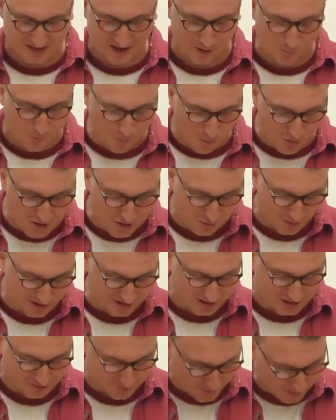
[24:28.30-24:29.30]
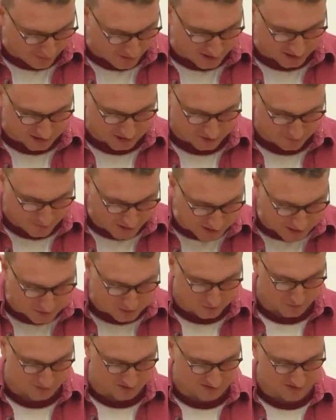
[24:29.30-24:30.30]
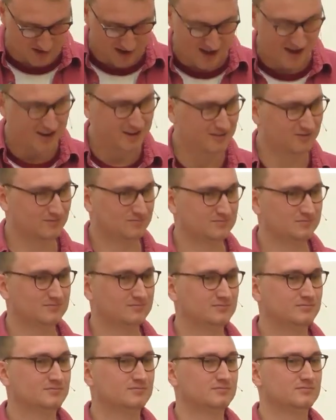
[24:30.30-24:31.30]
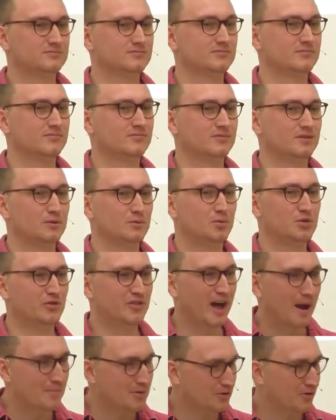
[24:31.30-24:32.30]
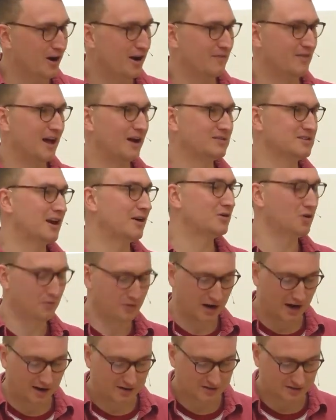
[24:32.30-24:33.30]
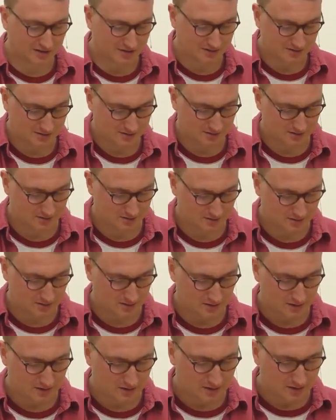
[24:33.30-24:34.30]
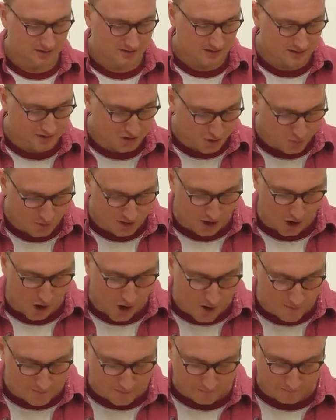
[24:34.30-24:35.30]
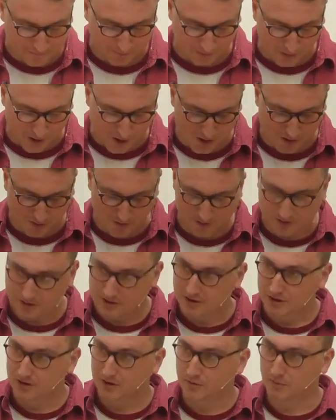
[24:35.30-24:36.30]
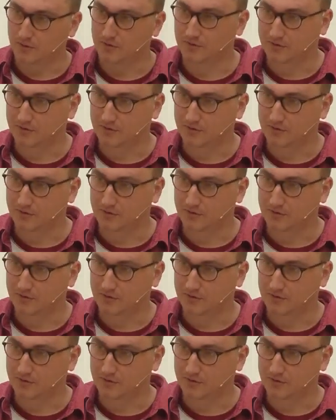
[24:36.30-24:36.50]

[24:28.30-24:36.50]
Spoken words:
I wonder what his spirit is speaking to us today. Wouldn't that be great if that was our gut reaction? See, do we overflow with